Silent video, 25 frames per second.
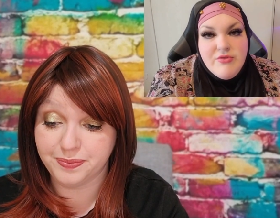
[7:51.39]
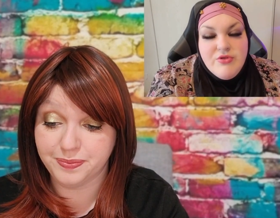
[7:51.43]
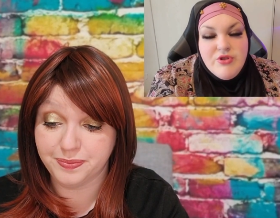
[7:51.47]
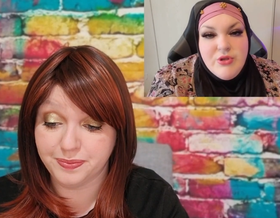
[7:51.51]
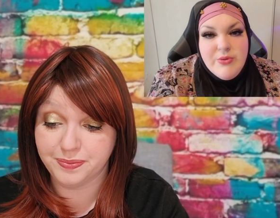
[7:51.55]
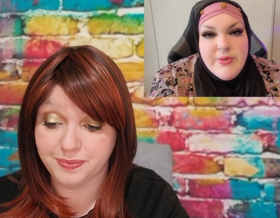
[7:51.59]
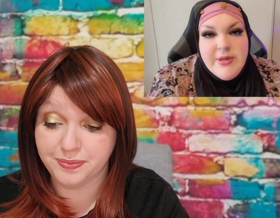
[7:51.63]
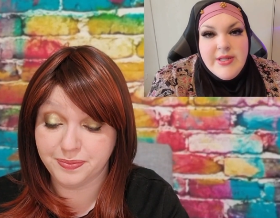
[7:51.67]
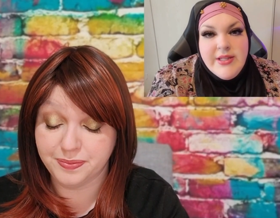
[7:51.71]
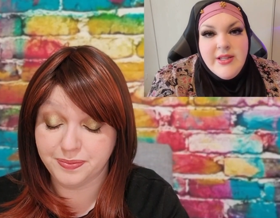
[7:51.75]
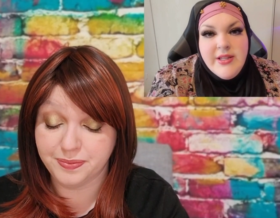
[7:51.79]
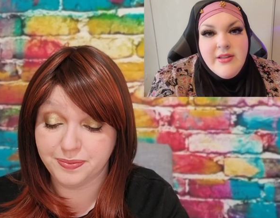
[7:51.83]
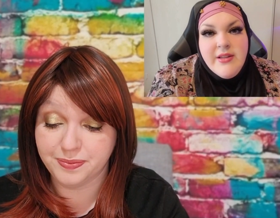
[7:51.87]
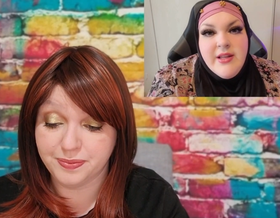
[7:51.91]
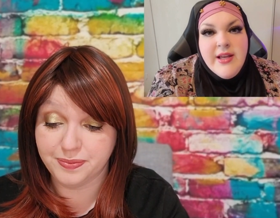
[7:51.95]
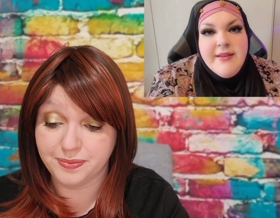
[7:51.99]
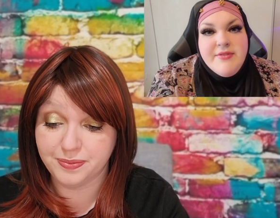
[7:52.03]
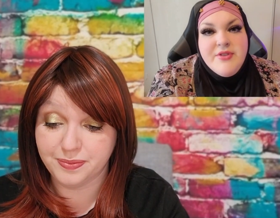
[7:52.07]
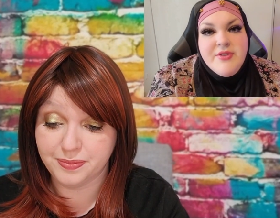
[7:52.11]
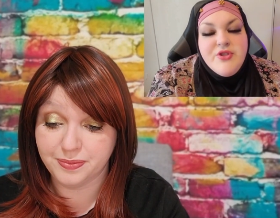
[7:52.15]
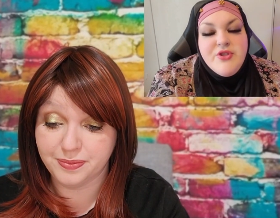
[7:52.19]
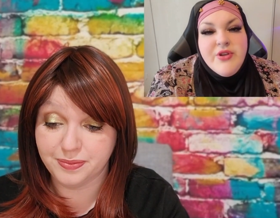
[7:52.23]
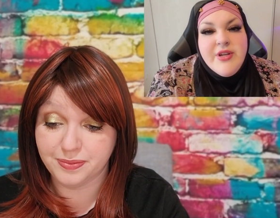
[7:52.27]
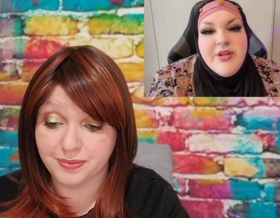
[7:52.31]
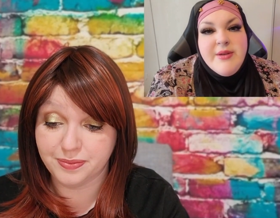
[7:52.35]
Speaker 1: Doing the
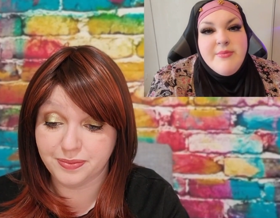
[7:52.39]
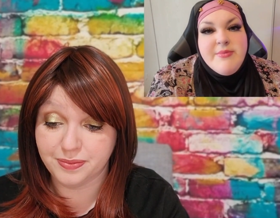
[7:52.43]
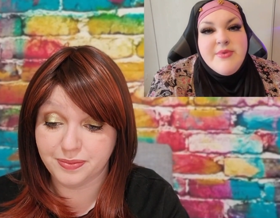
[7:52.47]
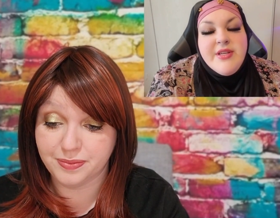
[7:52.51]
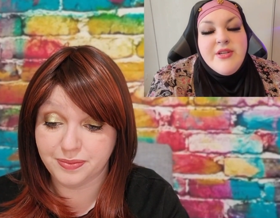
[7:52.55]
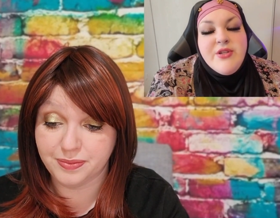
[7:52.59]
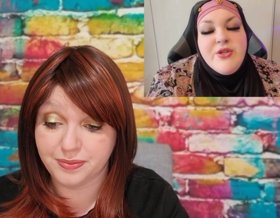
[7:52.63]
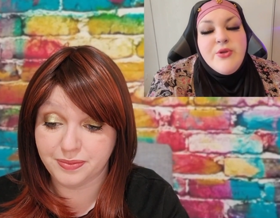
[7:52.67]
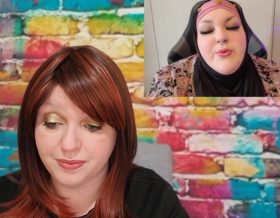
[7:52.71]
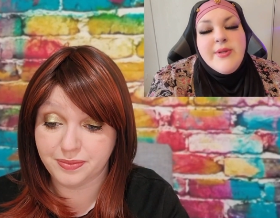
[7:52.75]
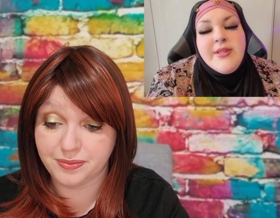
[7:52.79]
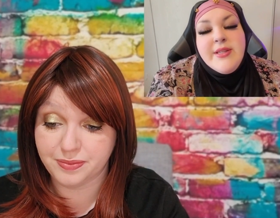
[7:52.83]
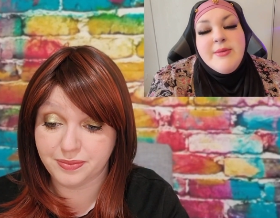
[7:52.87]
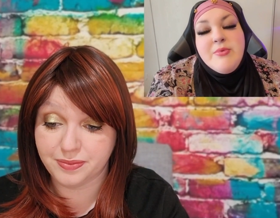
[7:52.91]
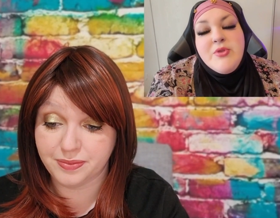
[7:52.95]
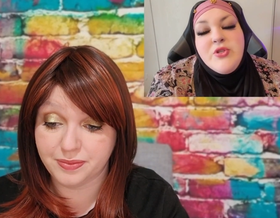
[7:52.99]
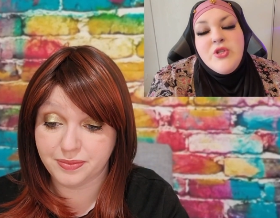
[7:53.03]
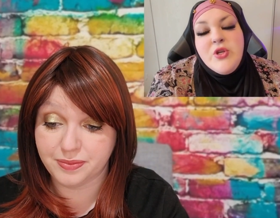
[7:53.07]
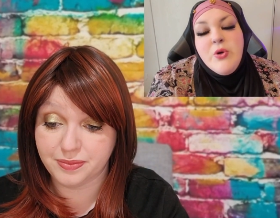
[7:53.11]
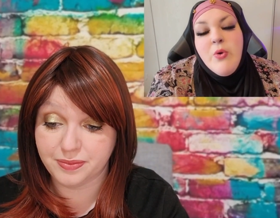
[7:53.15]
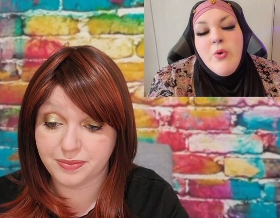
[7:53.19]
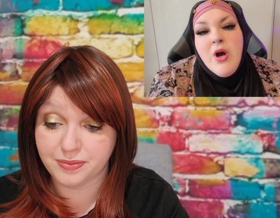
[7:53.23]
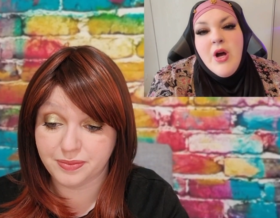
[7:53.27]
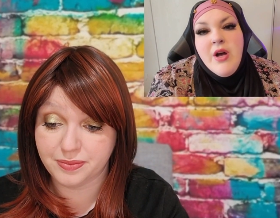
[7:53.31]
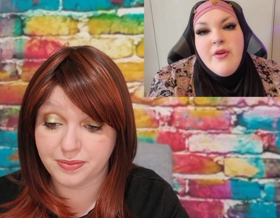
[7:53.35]
live streams and doing them
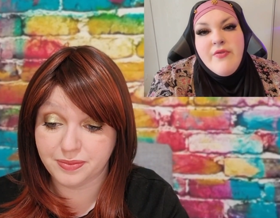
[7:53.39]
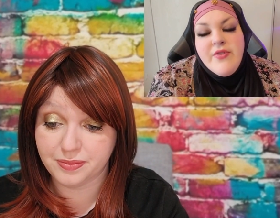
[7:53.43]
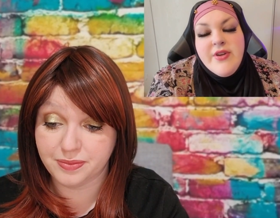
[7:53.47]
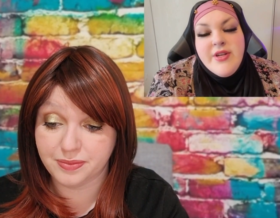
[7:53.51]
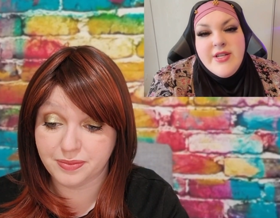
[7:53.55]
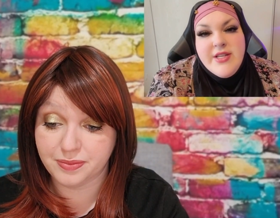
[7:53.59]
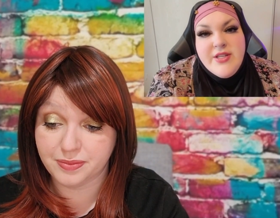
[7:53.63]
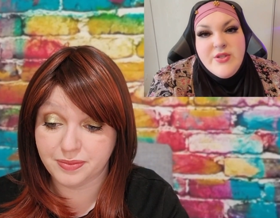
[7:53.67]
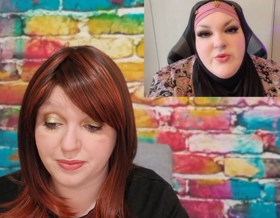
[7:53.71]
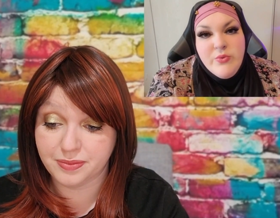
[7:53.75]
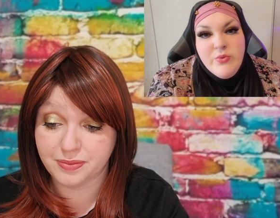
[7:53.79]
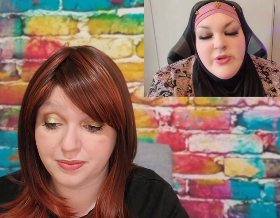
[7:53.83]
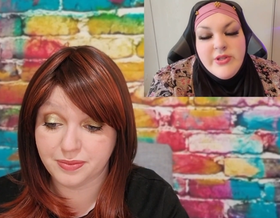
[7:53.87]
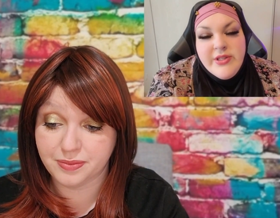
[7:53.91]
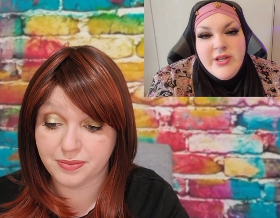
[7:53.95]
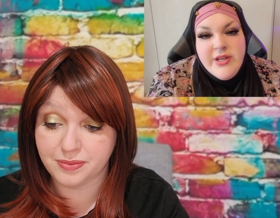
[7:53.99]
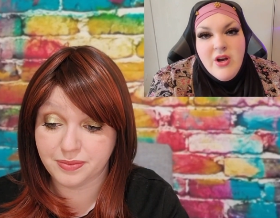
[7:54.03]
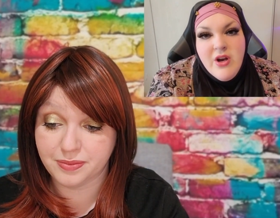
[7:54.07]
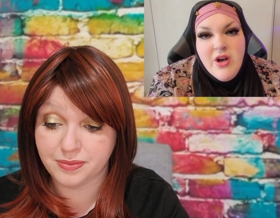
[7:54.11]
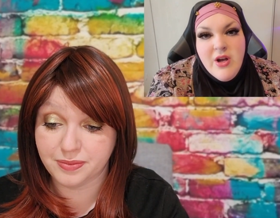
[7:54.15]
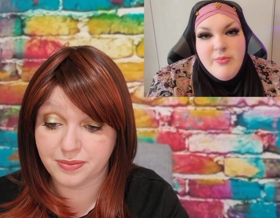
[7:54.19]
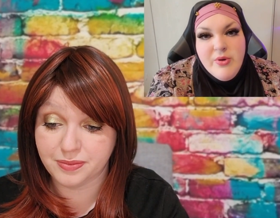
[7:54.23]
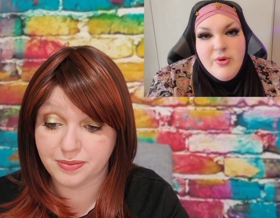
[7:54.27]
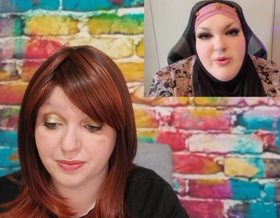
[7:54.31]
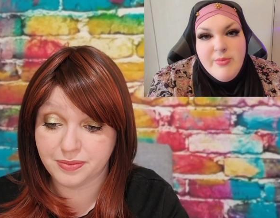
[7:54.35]
so often is really
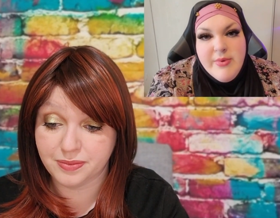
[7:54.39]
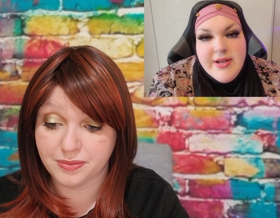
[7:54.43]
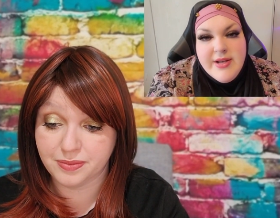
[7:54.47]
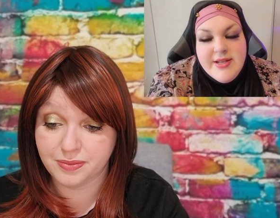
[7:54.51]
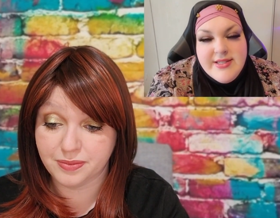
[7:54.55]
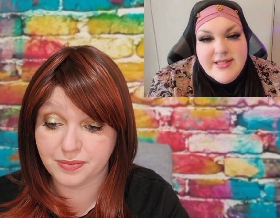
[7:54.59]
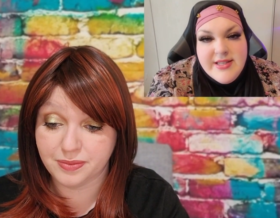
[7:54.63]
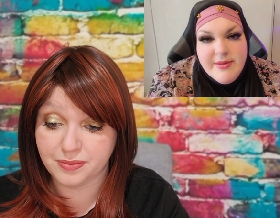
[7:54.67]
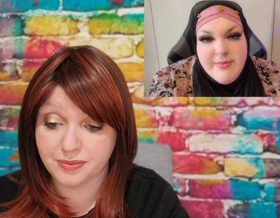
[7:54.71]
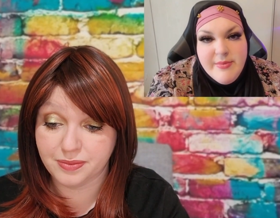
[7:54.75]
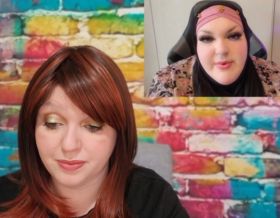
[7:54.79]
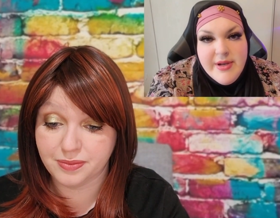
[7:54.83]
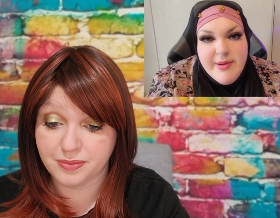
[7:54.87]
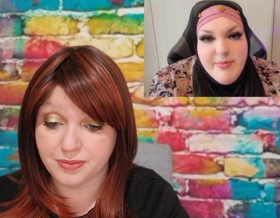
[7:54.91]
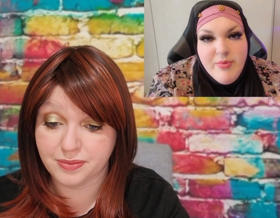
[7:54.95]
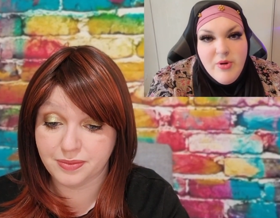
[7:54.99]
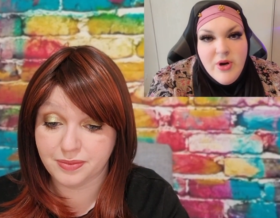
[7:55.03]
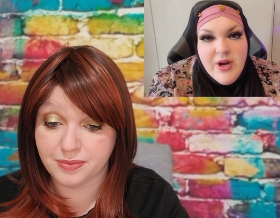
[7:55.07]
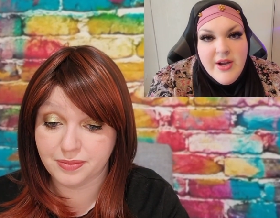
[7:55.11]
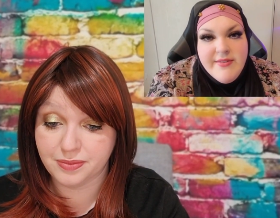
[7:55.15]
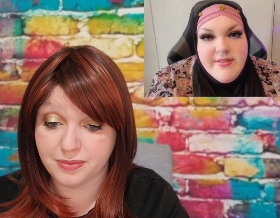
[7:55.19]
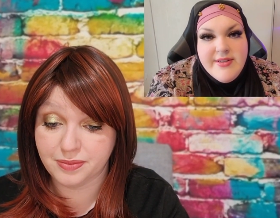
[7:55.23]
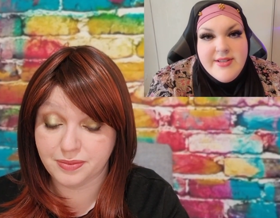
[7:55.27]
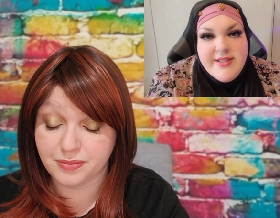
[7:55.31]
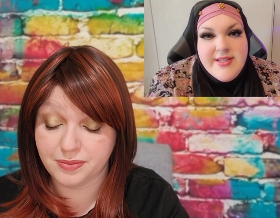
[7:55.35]
compromising my
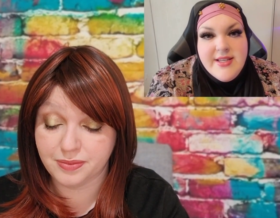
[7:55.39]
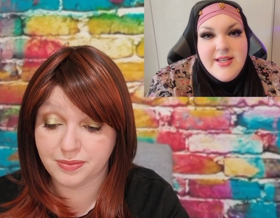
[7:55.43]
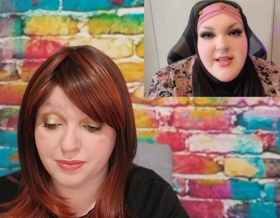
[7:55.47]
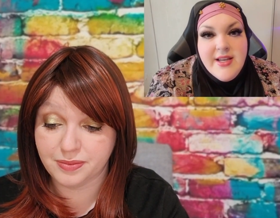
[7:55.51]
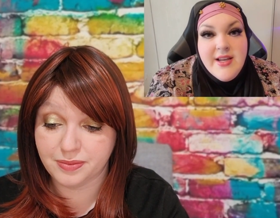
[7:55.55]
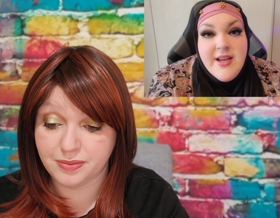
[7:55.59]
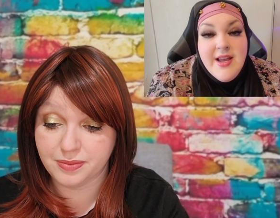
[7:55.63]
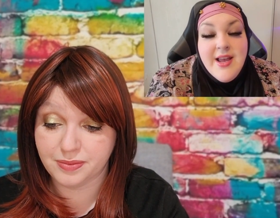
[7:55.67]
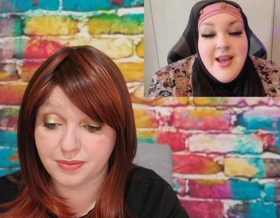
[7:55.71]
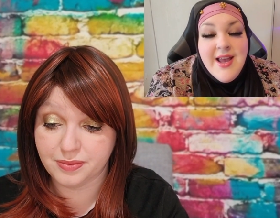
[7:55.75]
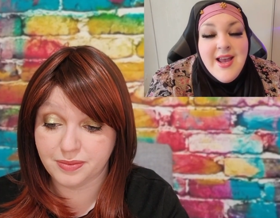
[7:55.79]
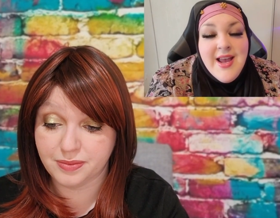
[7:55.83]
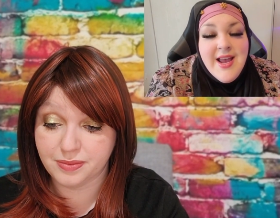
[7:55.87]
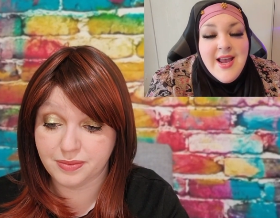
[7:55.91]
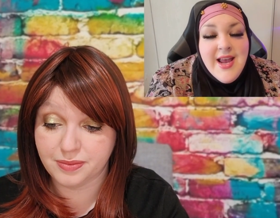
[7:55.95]
privacy,